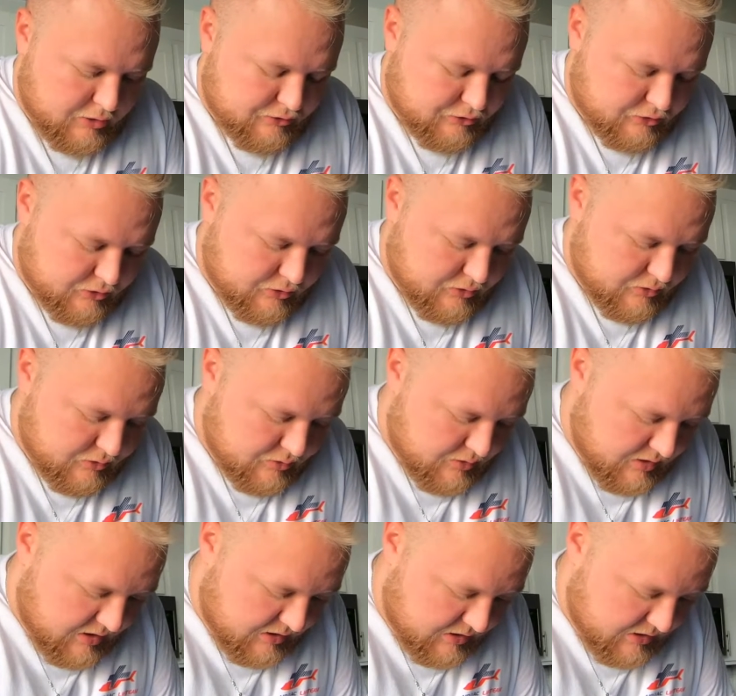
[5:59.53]
to
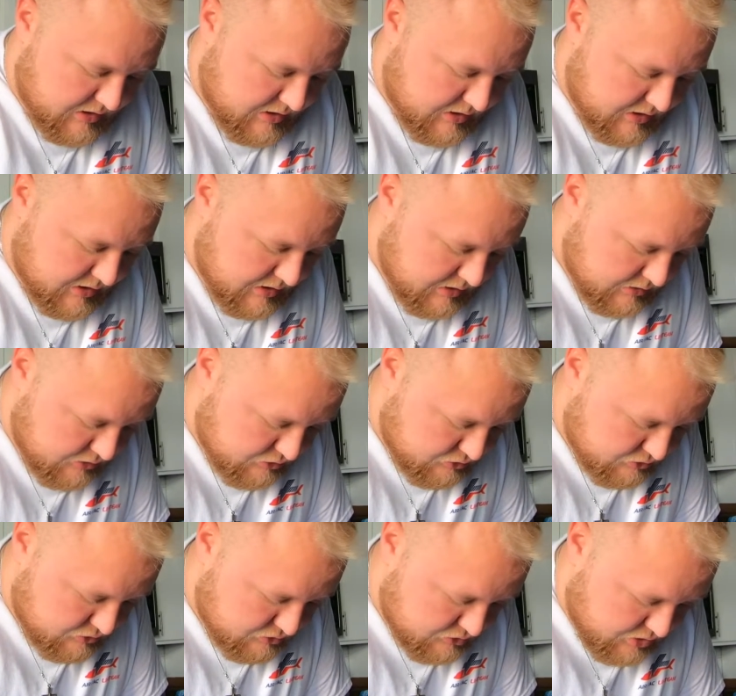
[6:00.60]
the
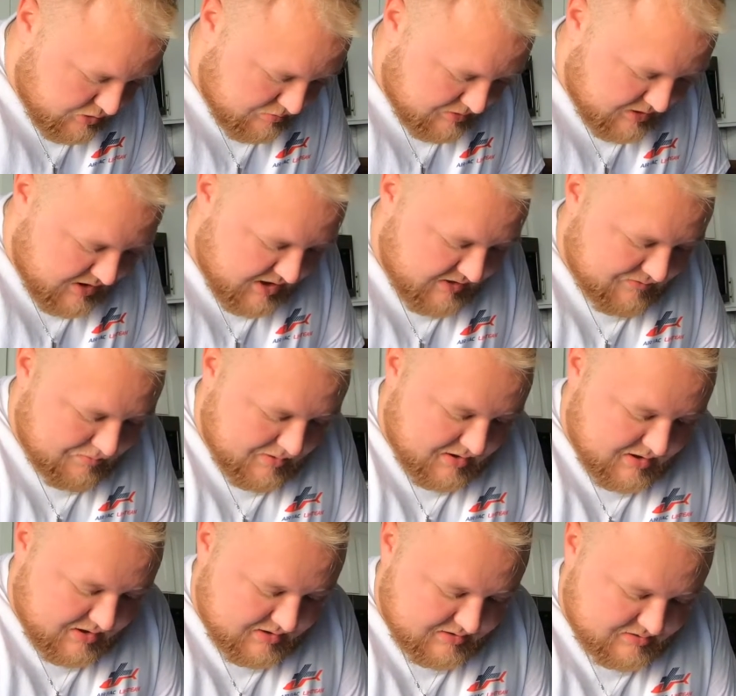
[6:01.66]
true belief
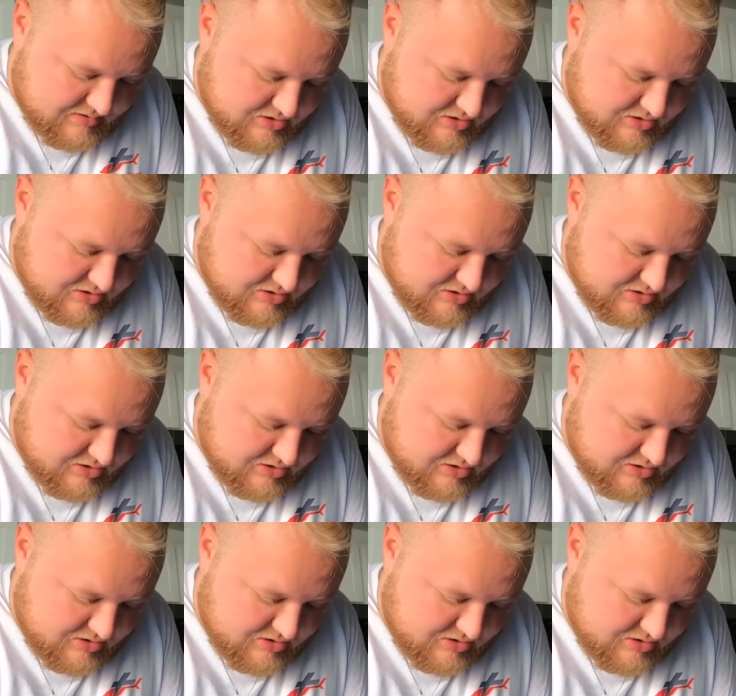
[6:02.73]
because the